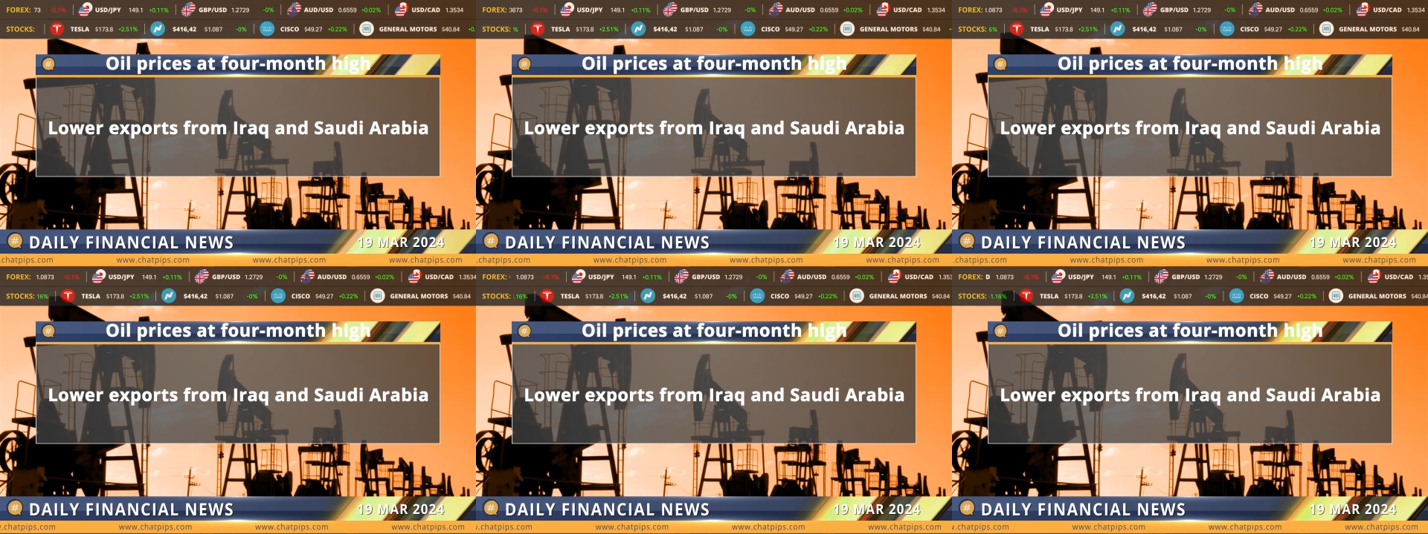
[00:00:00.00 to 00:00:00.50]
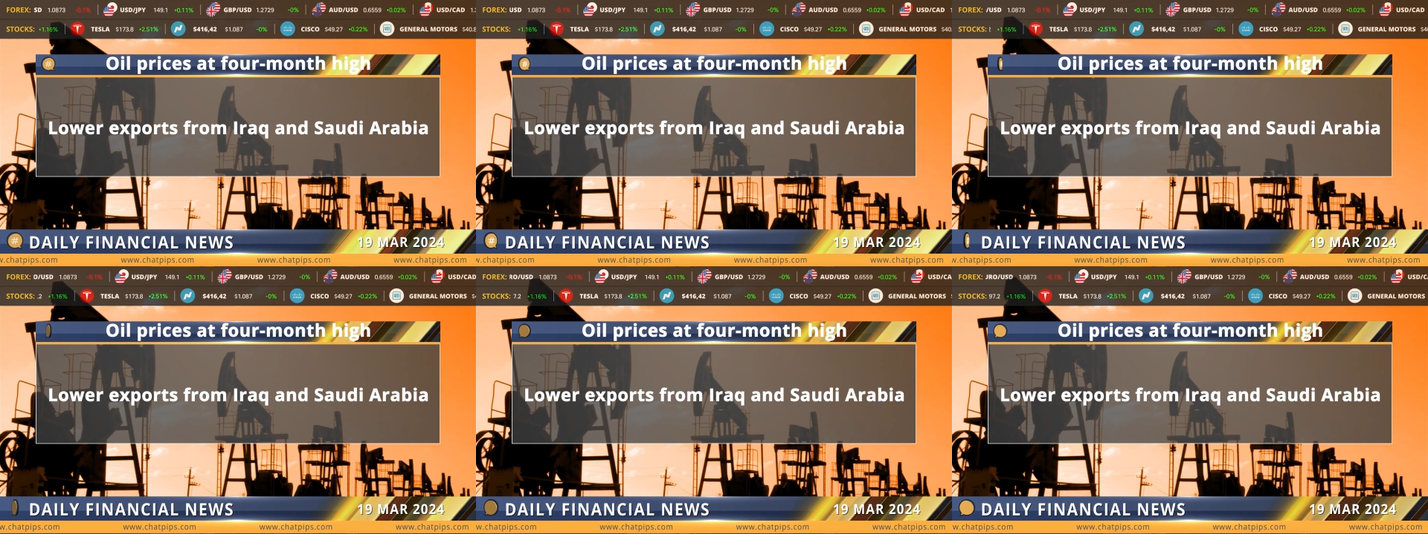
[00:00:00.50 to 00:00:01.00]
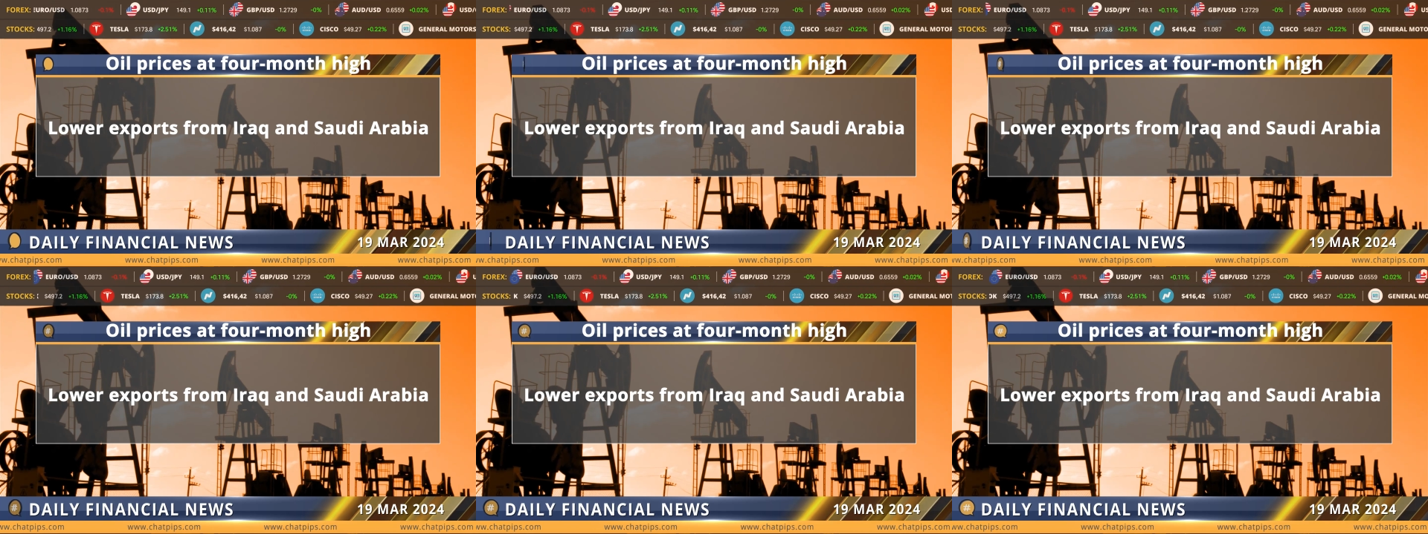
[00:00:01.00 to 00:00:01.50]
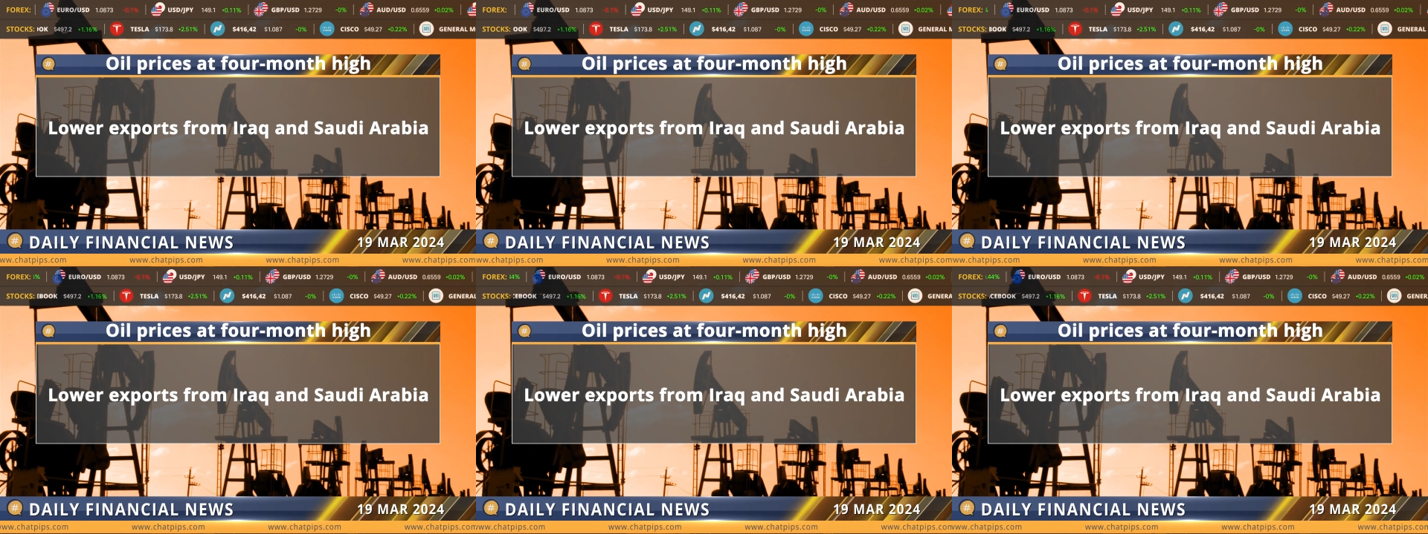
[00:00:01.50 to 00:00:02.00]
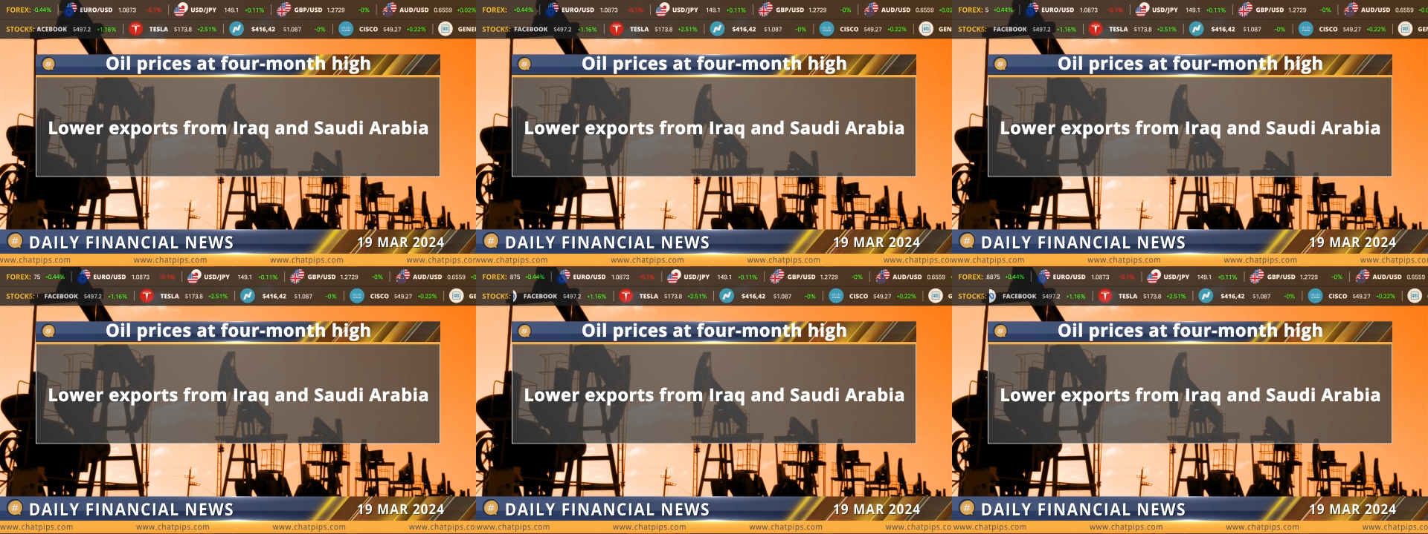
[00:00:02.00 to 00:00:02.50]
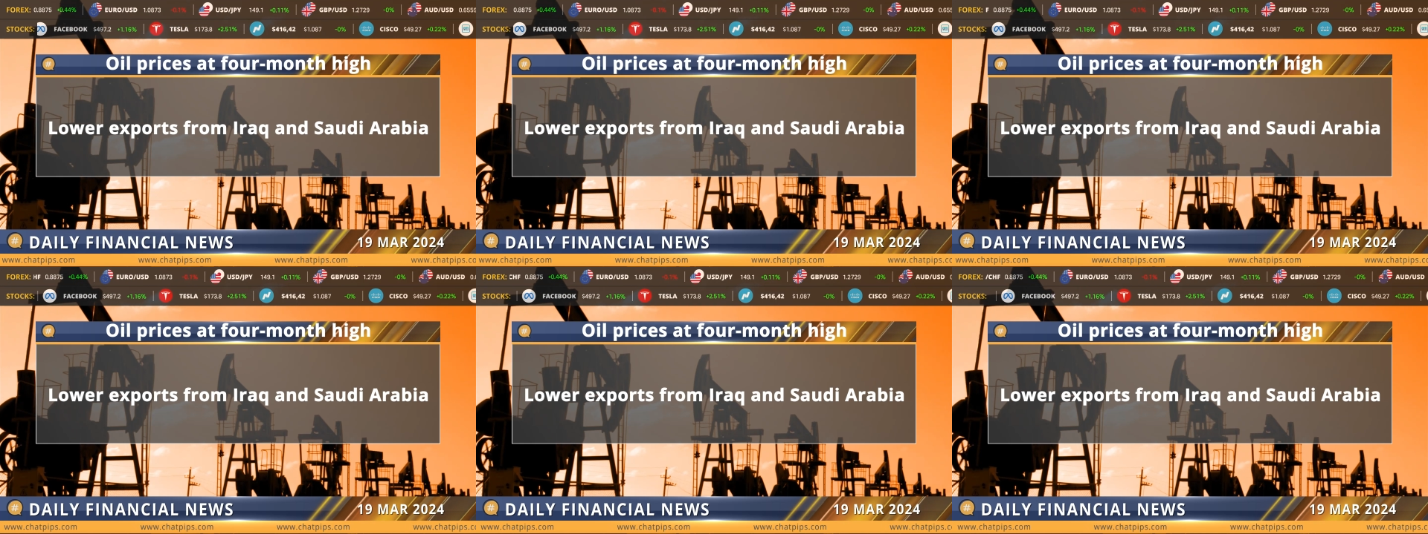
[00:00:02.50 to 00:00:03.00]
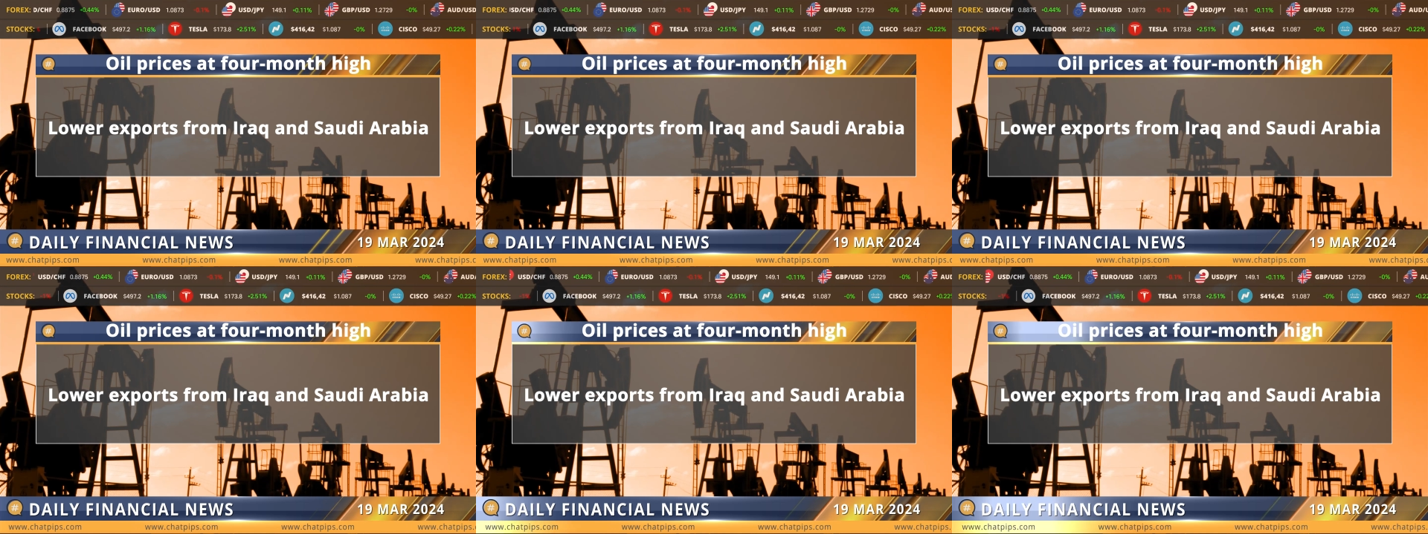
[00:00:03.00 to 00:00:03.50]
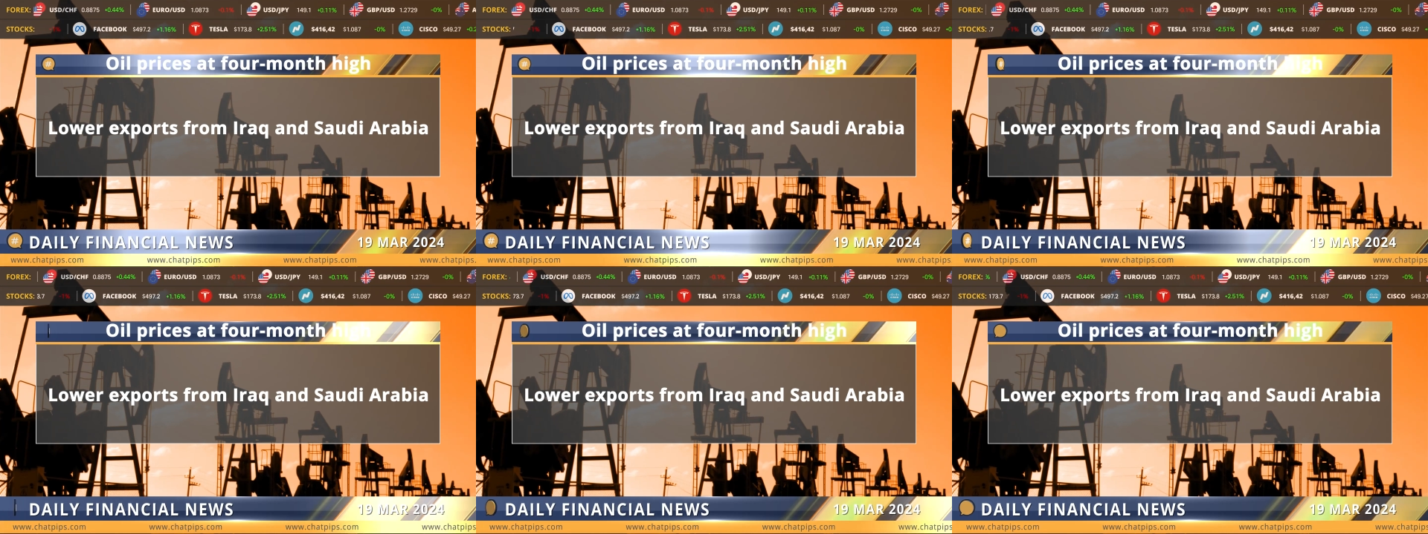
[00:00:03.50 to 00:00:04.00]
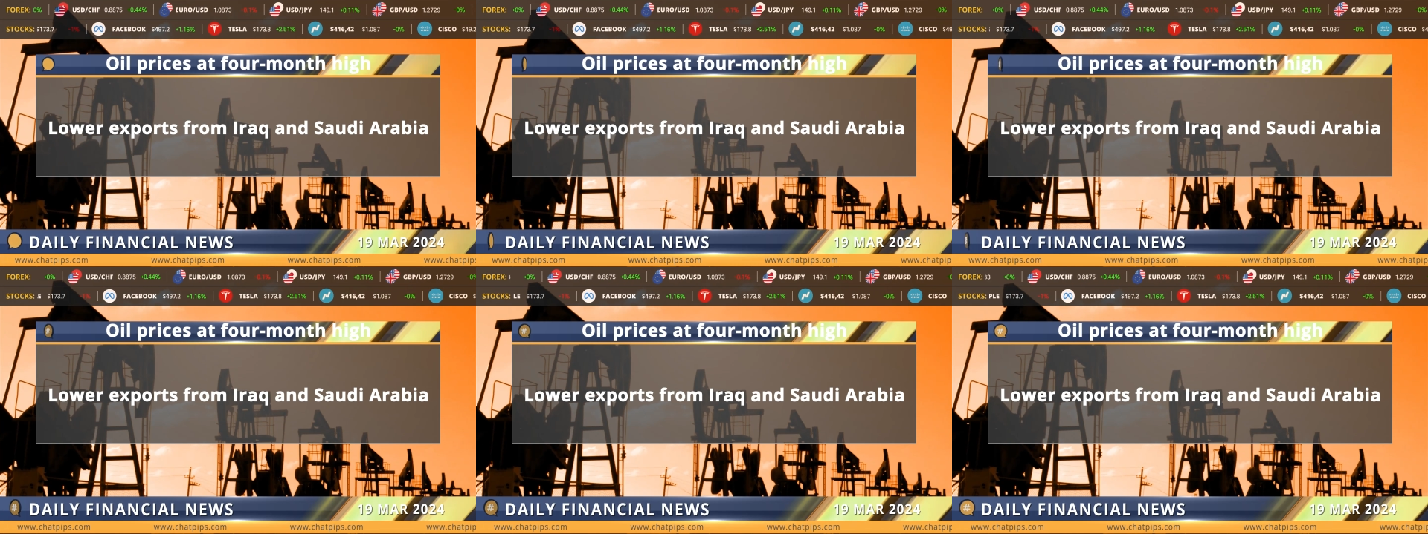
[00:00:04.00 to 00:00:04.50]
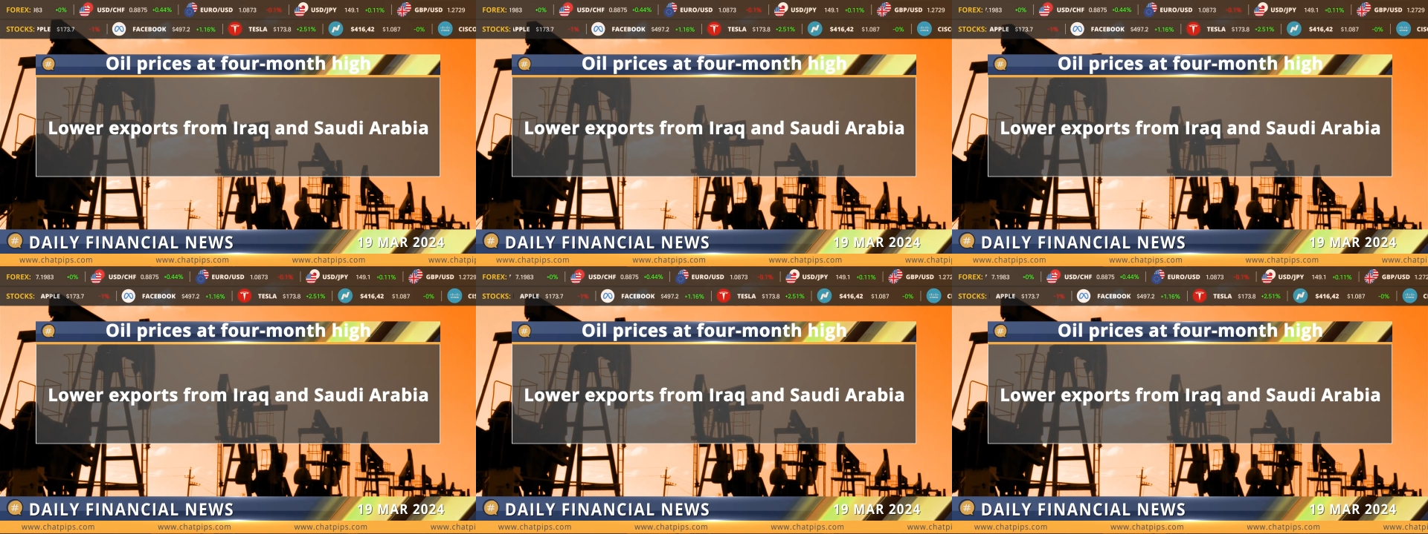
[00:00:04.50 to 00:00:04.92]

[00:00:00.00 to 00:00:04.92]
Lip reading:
No face is visible, so there are no lips to read.